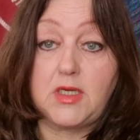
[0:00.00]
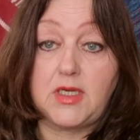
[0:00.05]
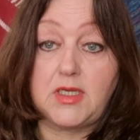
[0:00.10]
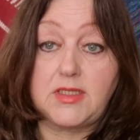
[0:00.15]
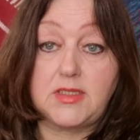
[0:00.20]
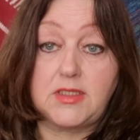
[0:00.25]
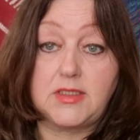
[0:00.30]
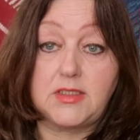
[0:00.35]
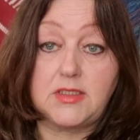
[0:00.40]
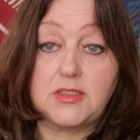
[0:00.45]

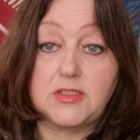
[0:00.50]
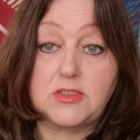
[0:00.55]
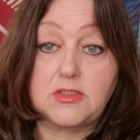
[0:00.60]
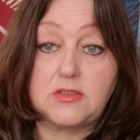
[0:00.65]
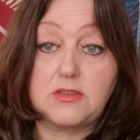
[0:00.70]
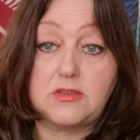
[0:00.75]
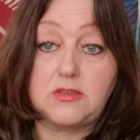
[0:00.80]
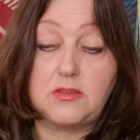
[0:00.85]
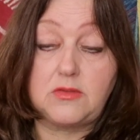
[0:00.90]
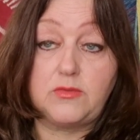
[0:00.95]
I think it
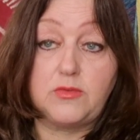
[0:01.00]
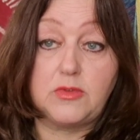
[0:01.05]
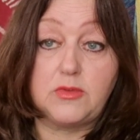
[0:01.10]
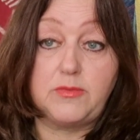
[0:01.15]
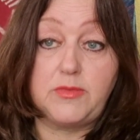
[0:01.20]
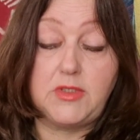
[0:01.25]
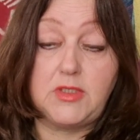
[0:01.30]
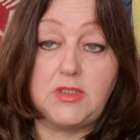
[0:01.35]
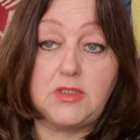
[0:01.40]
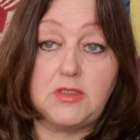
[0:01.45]

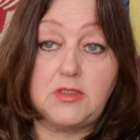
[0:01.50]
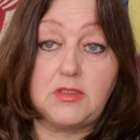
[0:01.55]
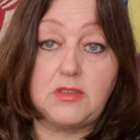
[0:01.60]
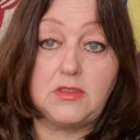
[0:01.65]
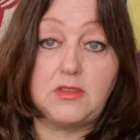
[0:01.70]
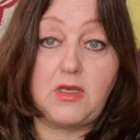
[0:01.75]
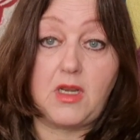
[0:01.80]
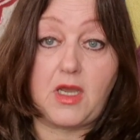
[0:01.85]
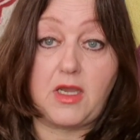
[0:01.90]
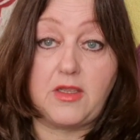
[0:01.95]
will be
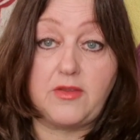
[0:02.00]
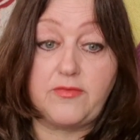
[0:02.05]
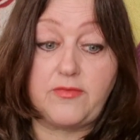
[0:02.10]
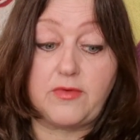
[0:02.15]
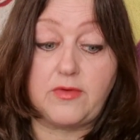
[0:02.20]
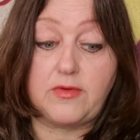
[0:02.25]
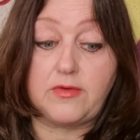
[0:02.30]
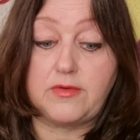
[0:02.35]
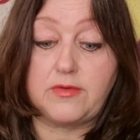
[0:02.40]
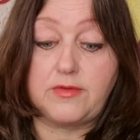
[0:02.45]

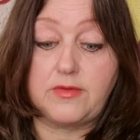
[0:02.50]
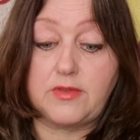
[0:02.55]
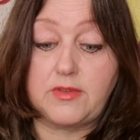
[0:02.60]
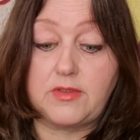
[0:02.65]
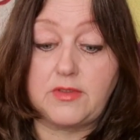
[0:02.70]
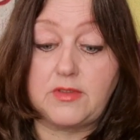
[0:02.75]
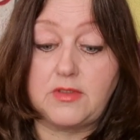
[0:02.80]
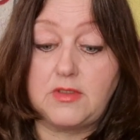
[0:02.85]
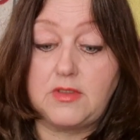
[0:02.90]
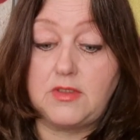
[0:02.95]
live on
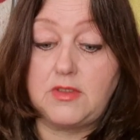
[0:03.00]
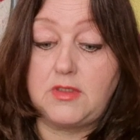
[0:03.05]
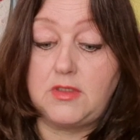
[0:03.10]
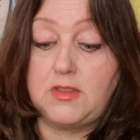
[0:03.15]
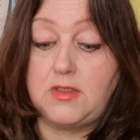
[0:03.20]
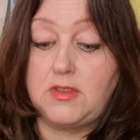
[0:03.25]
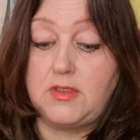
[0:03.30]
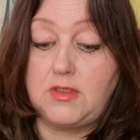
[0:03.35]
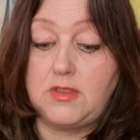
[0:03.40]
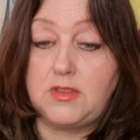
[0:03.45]

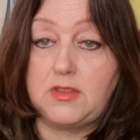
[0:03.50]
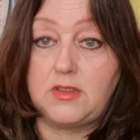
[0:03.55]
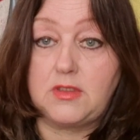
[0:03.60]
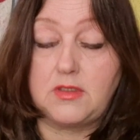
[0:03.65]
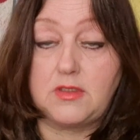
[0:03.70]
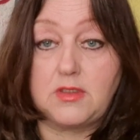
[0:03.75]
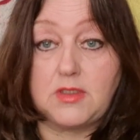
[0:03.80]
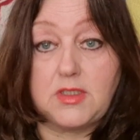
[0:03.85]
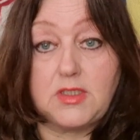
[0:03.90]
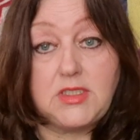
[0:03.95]

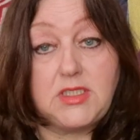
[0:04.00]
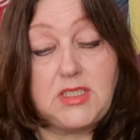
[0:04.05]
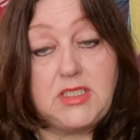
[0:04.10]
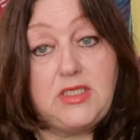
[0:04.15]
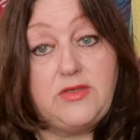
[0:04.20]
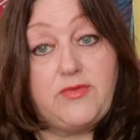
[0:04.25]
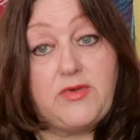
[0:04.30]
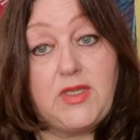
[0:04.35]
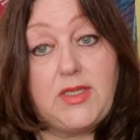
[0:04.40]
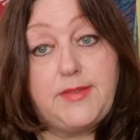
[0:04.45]
in the
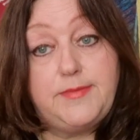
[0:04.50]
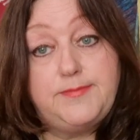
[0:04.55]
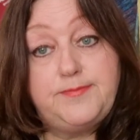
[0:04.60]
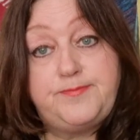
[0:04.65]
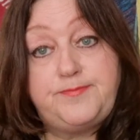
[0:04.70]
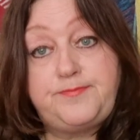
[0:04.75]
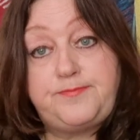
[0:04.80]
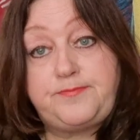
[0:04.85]
evening.